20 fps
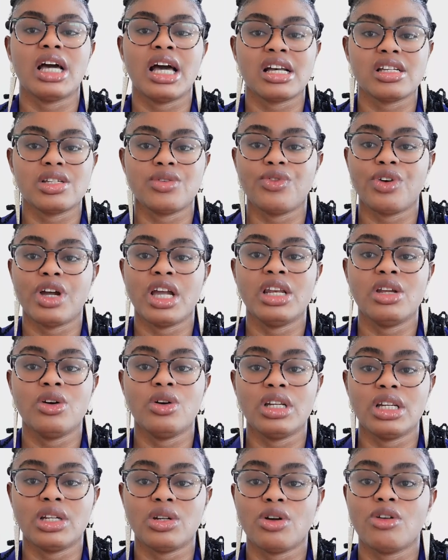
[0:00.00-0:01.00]
ask for any
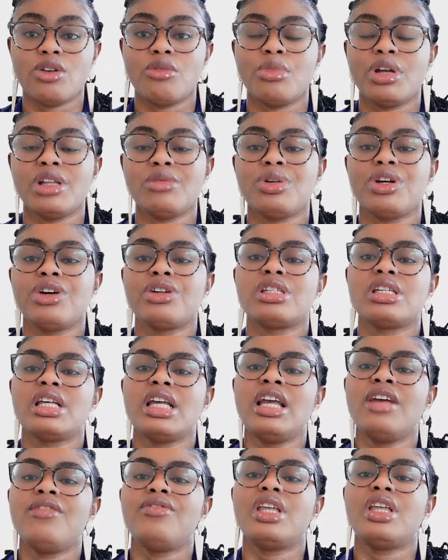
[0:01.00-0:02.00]
other document. Because
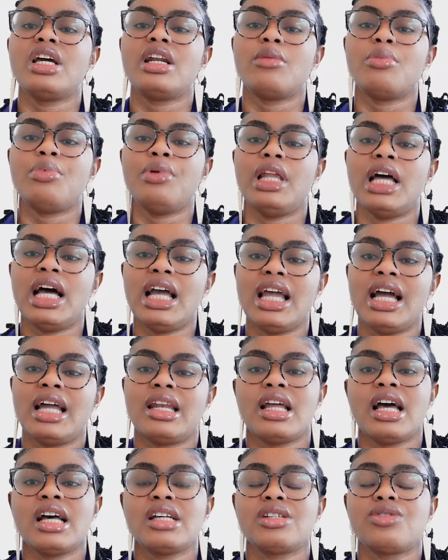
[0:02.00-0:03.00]
if they reply and
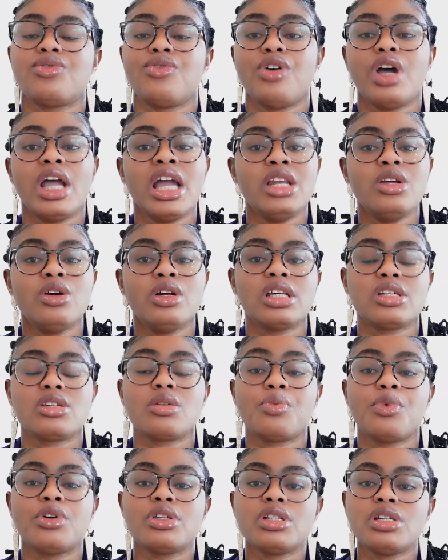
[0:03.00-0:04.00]
ask for any other
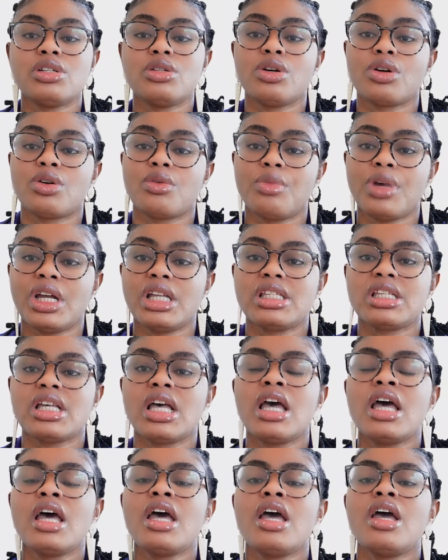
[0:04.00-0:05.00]
supporting documents,
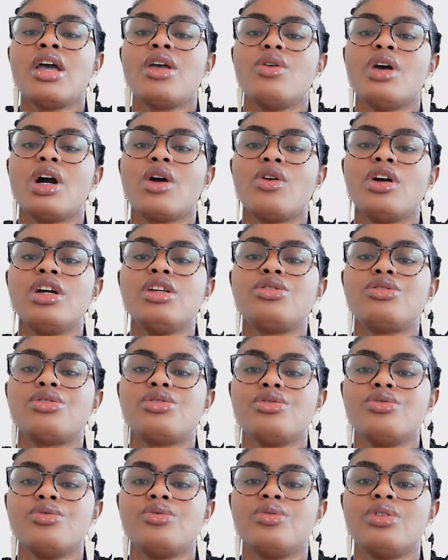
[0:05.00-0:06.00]

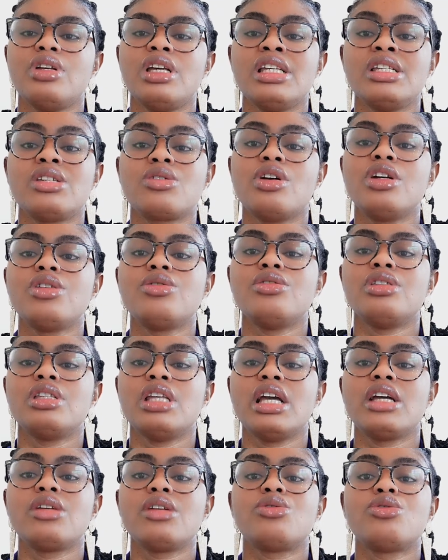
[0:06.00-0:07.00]
it's going to
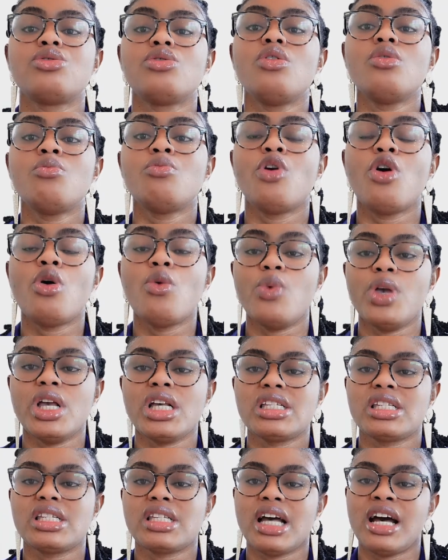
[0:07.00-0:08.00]
take 2 more
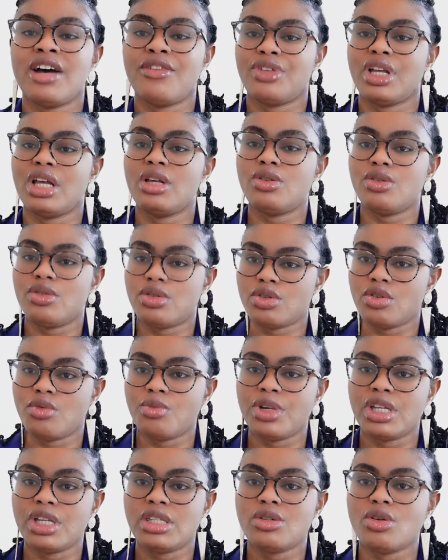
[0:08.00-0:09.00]
weeks after you
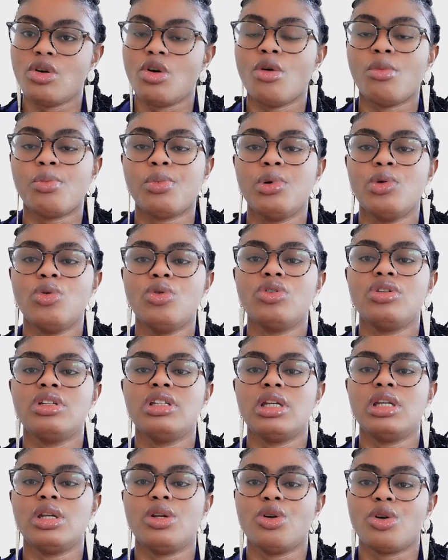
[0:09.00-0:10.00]
submit or upload
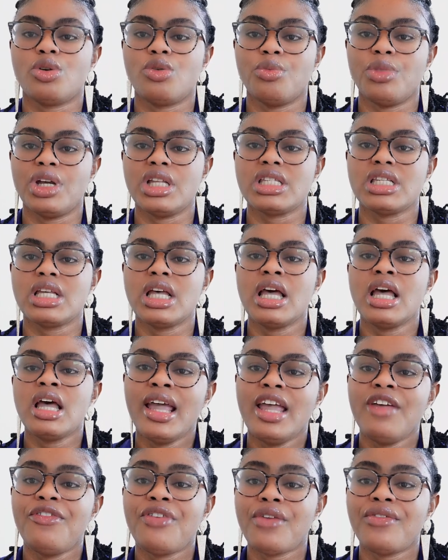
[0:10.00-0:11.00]
the document.
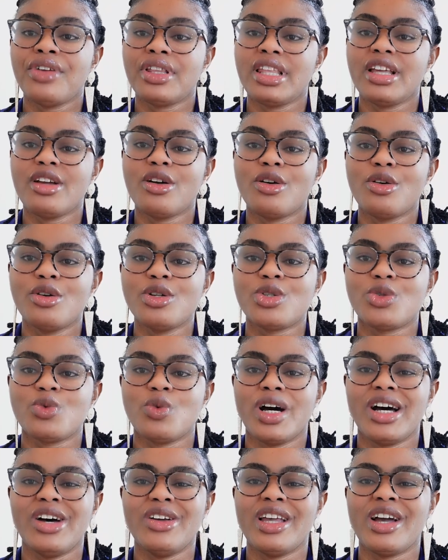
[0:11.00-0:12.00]
If everything goes
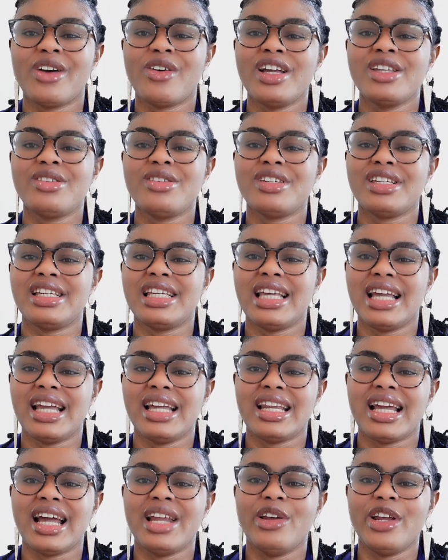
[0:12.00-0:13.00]
well, you're going to get
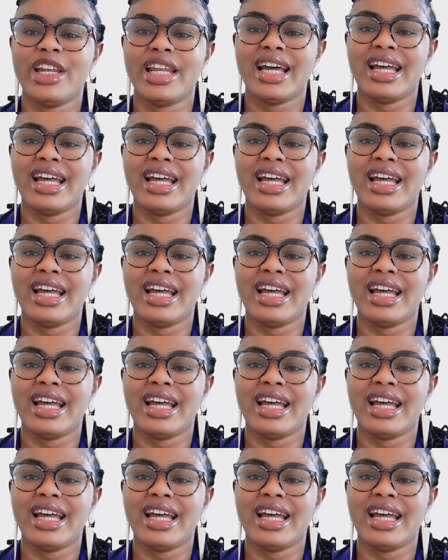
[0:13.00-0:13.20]
another